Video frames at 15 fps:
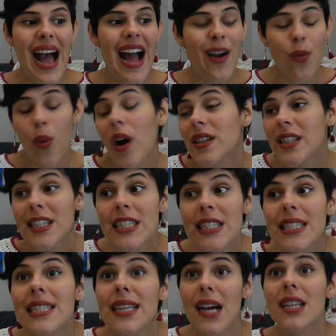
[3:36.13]
I wanted
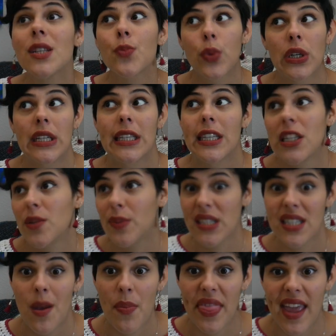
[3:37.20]
it desperately to be
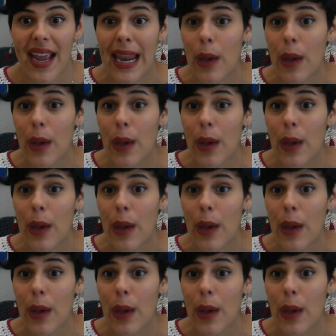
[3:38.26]
something,